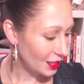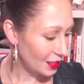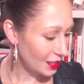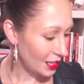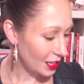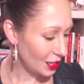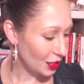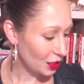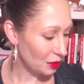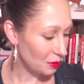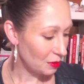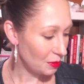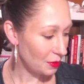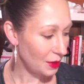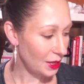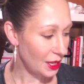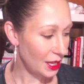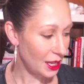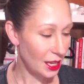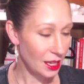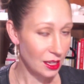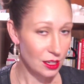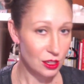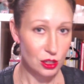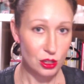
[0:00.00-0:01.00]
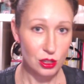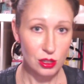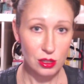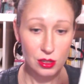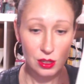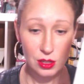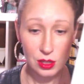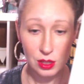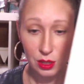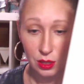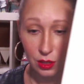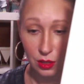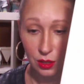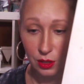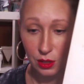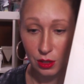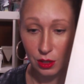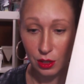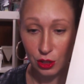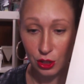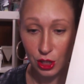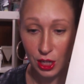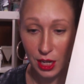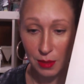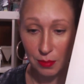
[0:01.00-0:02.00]
they could be
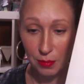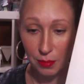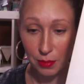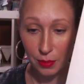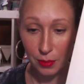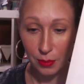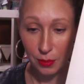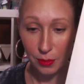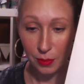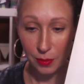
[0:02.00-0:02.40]
cheap,